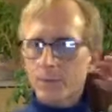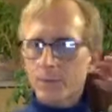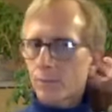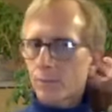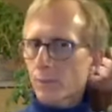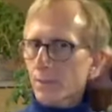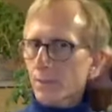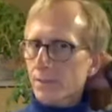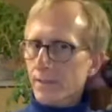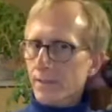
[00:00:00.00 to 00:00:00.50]

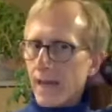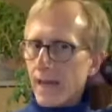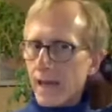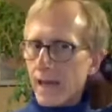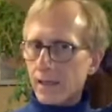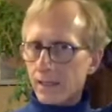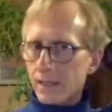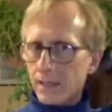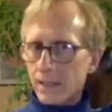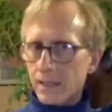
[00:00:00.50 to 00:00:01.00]
What is
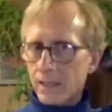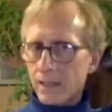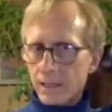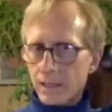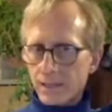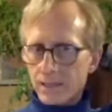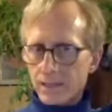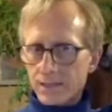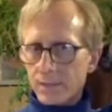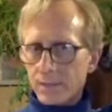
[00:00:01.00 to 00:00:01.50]
that?
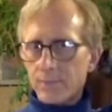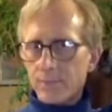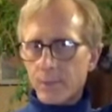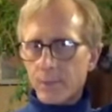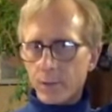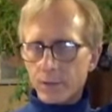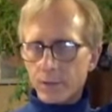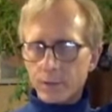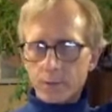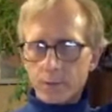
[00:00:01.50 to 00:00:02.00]
It's the
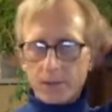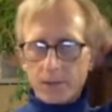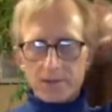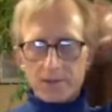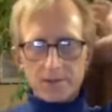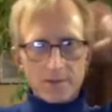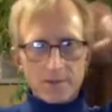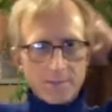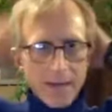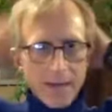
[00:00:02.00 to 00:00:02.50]
bony ridge
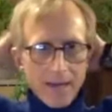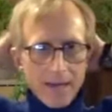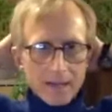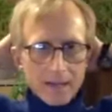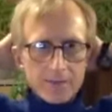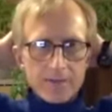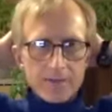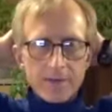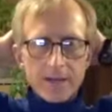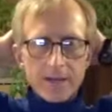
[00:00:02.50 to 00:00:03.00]
in the back
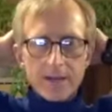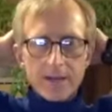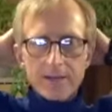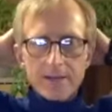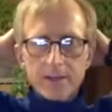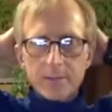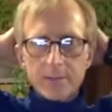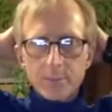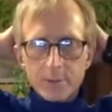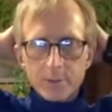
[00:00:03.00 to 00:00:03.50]
of your head.
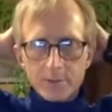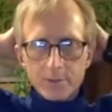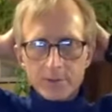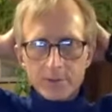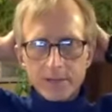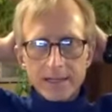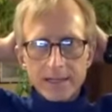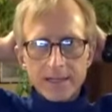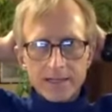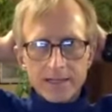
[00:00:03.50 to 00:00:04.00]
Here, put your
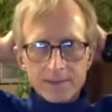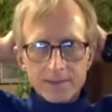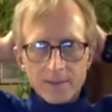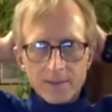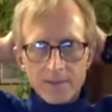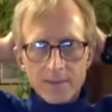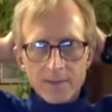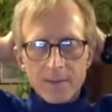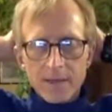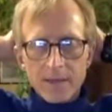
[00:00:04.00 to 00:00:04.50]
hands on
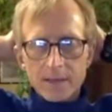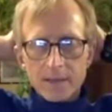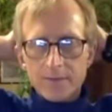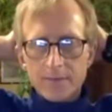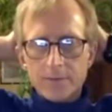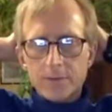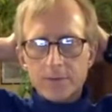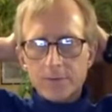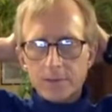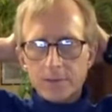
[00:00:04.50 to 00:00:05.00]
the back of
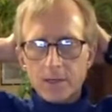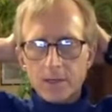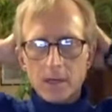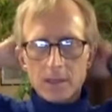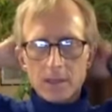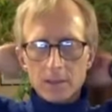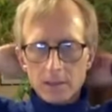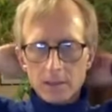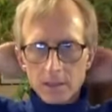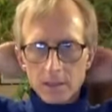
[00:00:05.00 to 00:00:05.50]
your
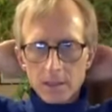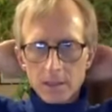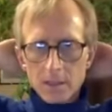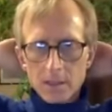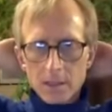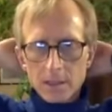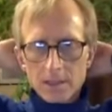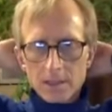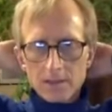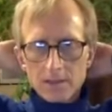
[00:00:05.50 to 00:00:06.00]
skull
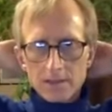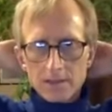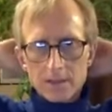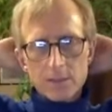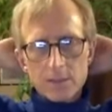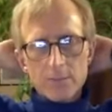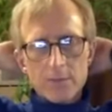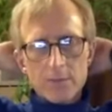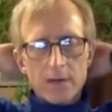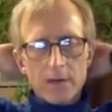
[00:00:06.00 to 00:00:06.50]
and
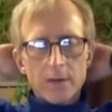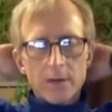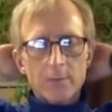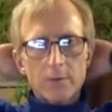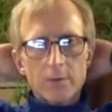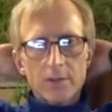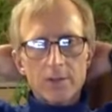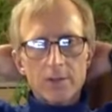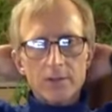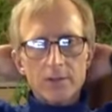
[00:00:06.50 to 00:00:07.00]
see where that
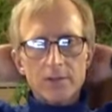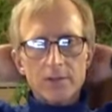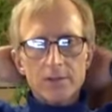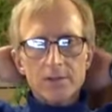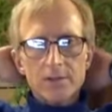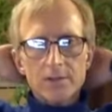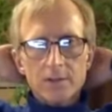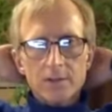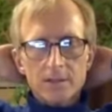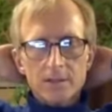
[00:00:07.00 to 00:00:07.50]
ridge
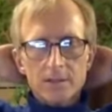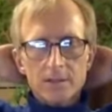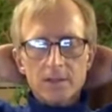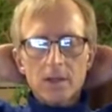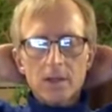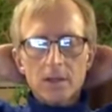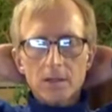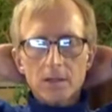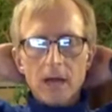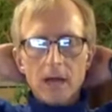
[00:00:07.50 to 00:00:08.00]
is. It's
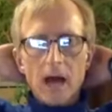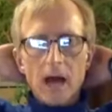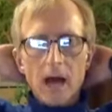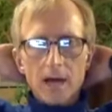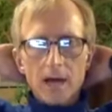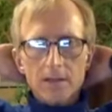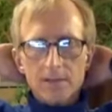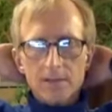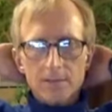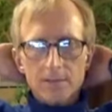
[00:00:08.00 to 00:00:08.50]
called
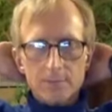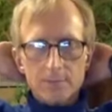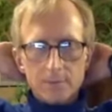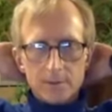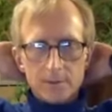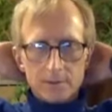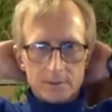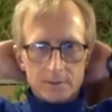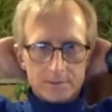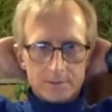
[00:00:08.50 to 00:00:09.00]
occiput.
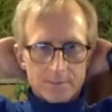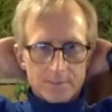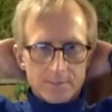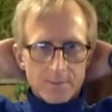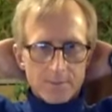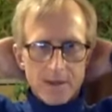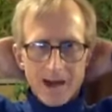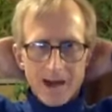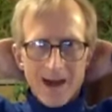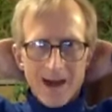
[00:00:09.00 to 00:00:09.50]

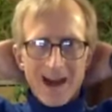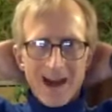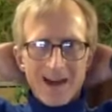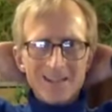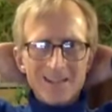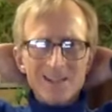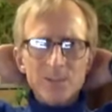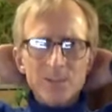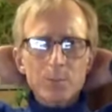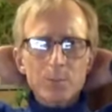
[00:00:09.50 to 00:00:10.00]

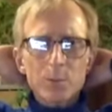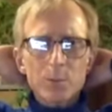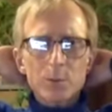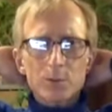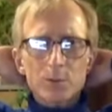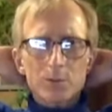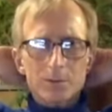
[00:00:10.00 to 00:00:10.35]
Occiput.